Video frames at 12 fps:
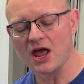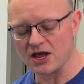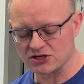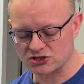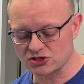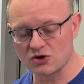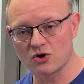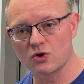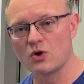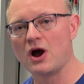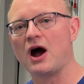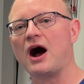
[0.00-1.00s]
So
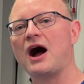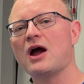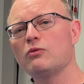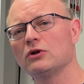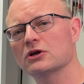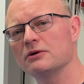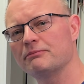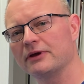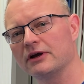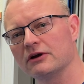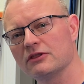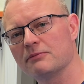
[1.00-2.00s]
I will
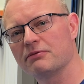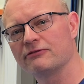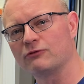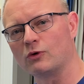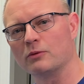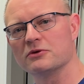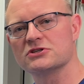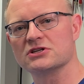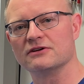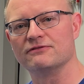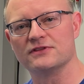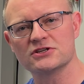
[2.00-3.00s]
compare the performance
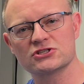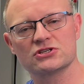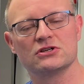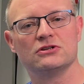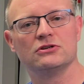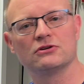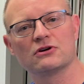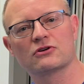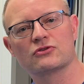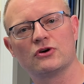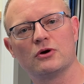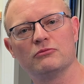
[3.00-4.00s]
of this
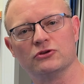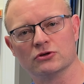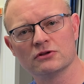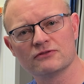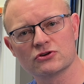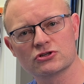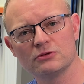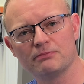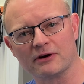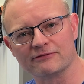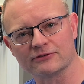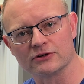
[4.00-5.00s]
Neurochrome universal
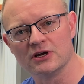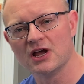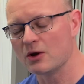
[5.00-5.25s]
buffer